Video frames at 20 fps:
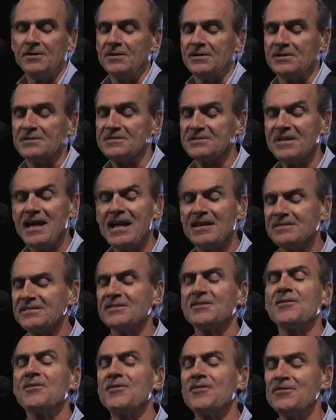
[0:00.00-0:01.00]
It sounds
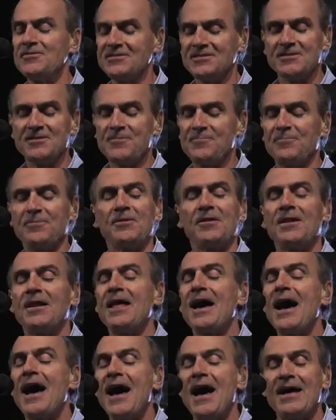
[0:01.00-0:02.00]
so simple,
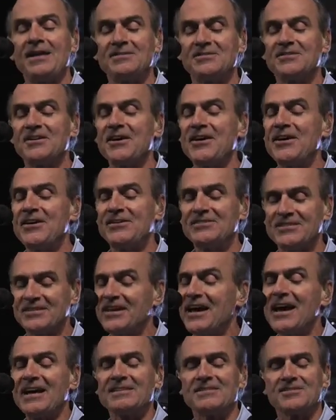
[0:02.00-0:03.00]
I just
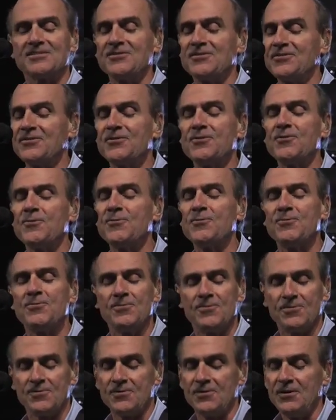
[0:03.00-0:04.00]
got to go.
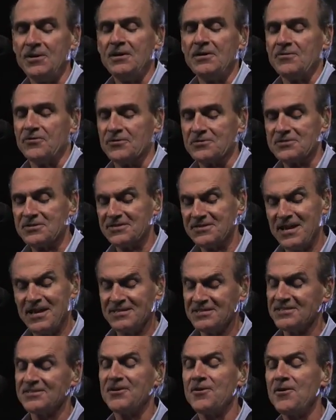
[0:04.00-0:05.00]
The
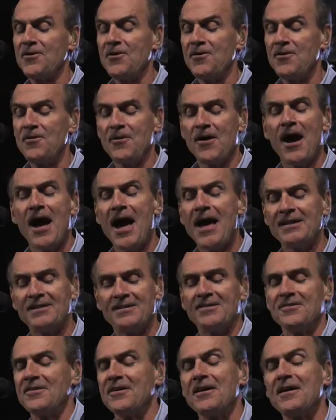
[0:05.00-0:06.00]
sun's so hot,
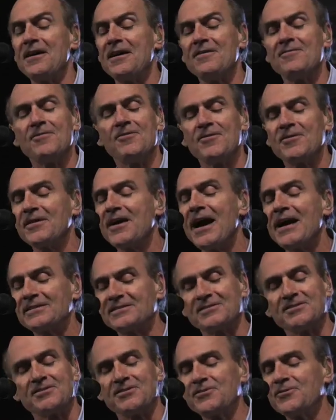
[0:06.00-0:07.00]
I've got
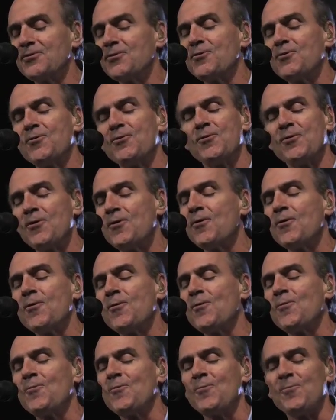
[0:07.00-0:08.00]
to go
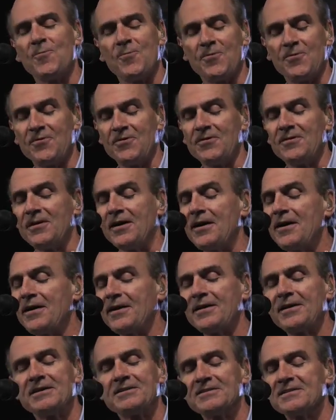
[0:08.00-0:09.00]
home. I
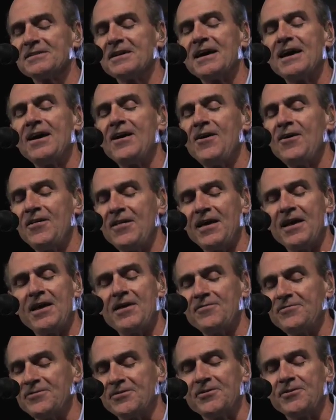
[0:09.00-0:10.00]
guess I'll
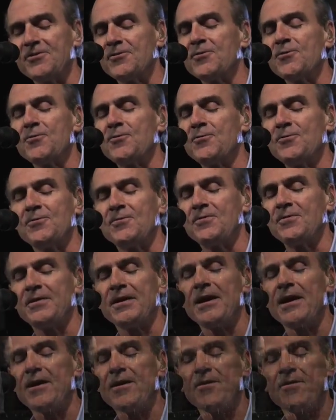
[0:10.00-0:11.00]
have to go
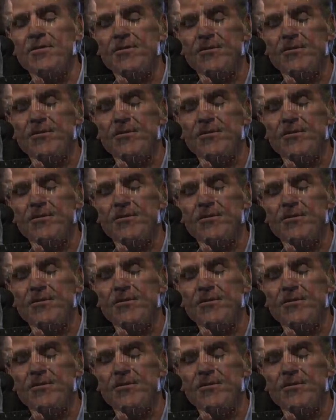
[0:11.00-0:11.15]
now.